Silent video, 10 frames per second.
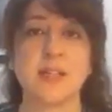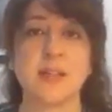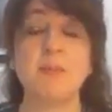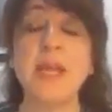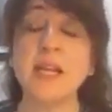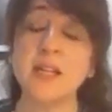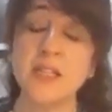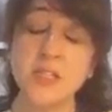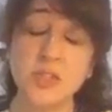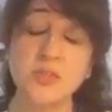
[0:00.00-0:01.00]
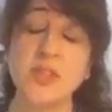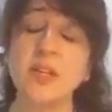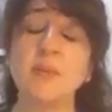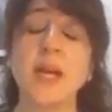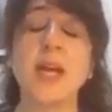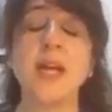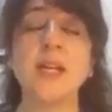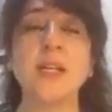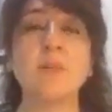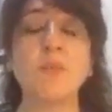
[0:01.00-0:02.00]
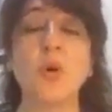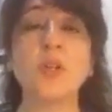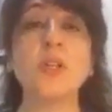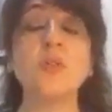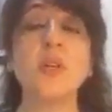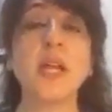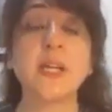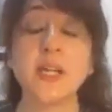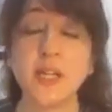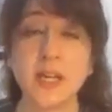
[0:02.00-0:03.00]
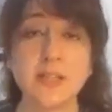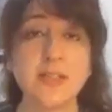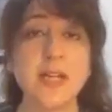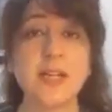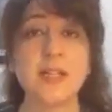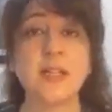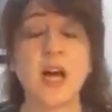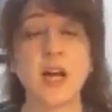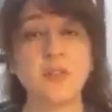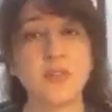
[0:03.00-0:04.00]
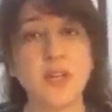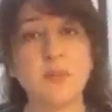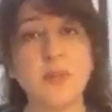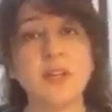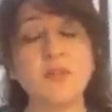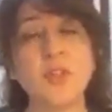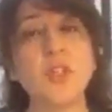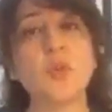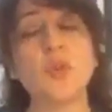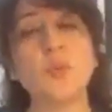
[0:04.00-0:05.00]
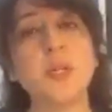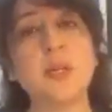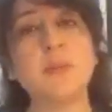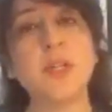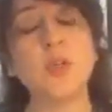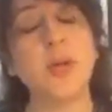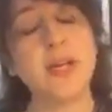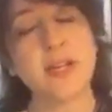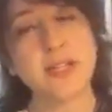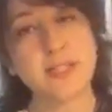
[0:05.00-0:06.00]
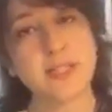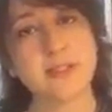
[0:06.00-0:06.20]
Make a list of them, and important to recognize that and archive them for you to be able to address it.